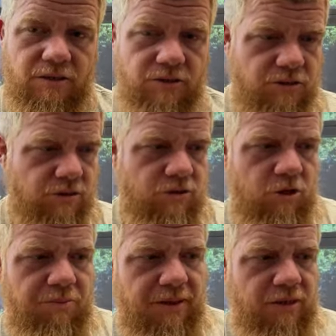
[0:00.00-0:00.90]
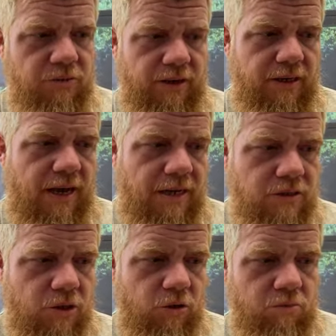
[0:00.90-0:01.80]
there's nobody doing that
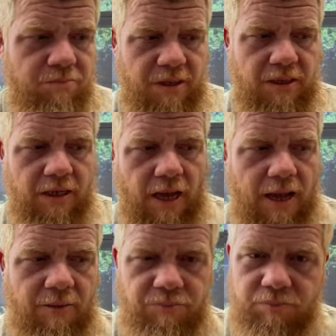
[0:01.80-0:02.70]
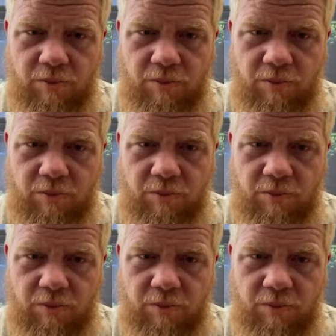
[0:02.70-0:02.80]
so me i